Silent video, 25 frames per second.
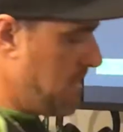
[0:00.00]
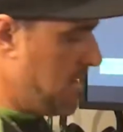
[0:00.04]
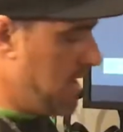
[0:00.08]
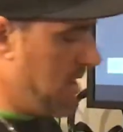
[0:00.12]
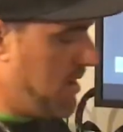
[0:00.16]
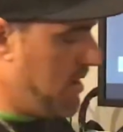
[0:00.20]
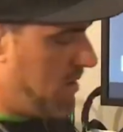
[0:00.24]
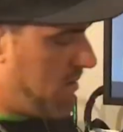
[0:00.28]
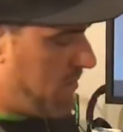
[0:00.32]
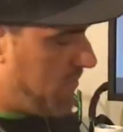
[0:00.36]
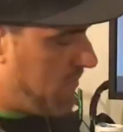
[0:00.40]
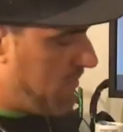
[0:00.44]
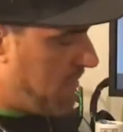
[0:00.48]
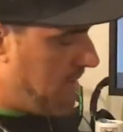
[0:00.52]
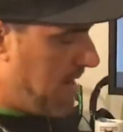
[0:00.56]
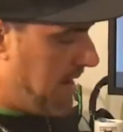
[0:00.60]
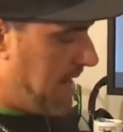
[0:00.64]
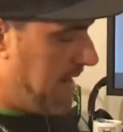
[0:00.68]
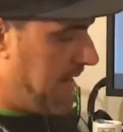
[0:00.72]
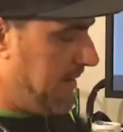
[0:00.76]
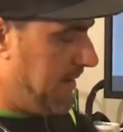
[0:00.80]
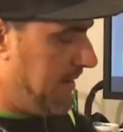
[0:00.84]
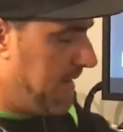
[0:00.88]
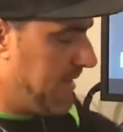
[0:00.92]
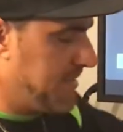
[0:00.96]

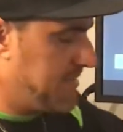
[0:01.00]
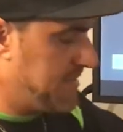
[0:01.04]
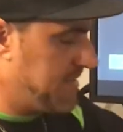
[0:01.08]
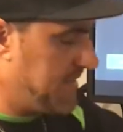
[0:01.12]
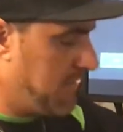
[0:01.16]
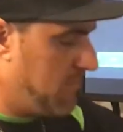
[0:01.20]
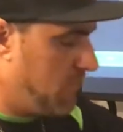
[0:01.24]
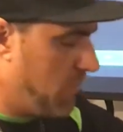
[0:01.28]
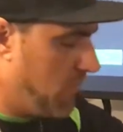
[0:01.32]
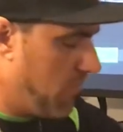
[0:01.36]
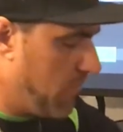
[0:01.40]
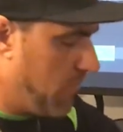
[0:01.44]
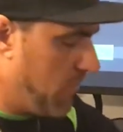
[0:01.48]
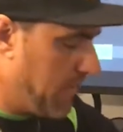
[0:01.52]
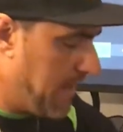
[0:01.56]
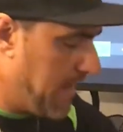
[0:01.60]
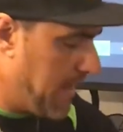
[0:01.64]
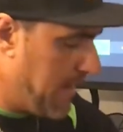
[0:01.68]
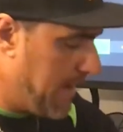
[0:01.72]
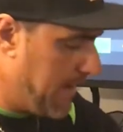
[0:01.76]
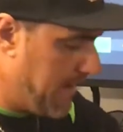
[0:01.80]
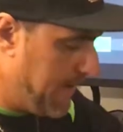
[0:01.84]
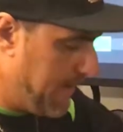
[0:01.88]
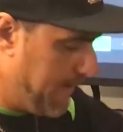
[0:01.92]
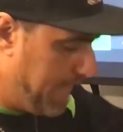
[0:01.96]
Alrighty, let's see what we
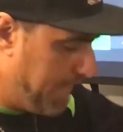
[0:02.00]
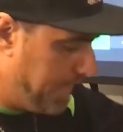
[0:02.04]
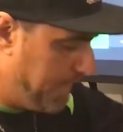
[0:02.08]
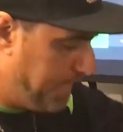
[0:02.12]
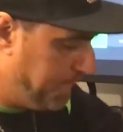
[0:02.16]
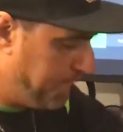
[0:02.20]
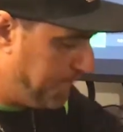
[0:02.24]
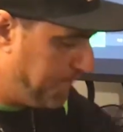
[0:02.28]
got here.